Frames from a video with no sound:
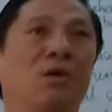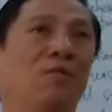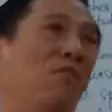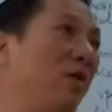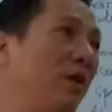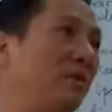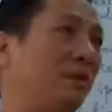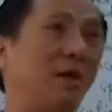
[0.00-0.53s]

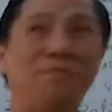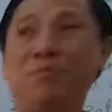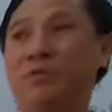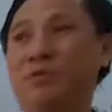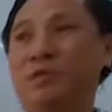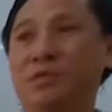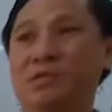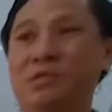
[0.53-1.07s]
For
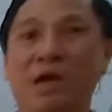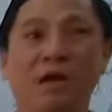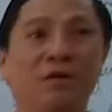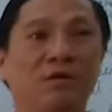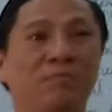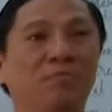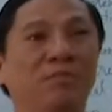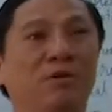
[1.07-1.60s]
example, this
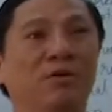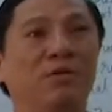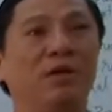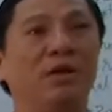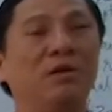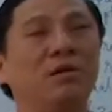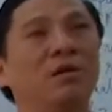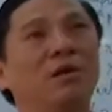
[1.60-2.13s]
kind of
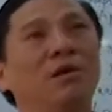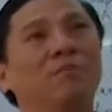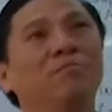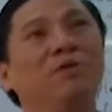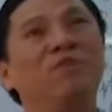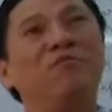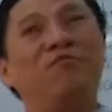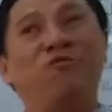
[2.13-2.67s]
building,
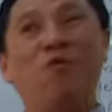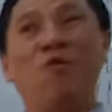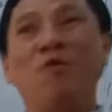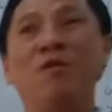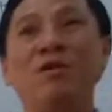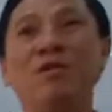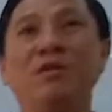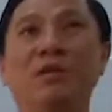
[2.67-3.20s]

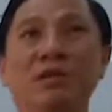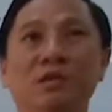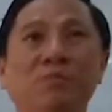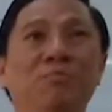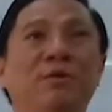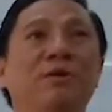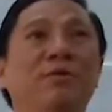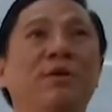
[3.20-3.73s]
before this
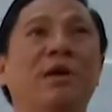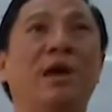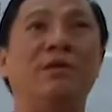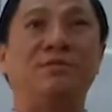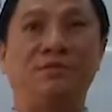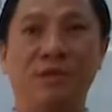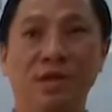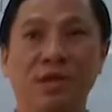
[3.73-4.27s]
building
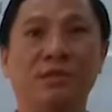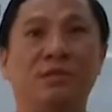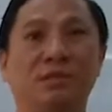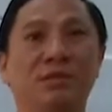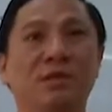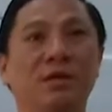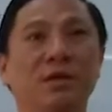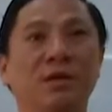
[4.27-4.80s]

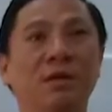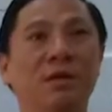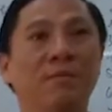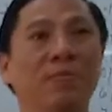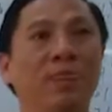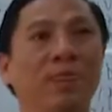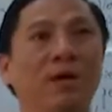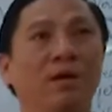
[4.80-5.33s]
exists,
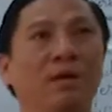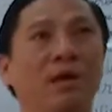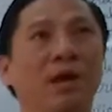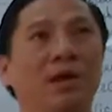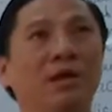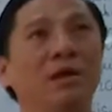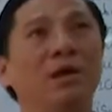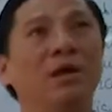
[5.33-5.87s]

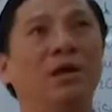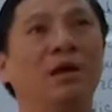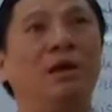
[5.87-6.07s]
okay,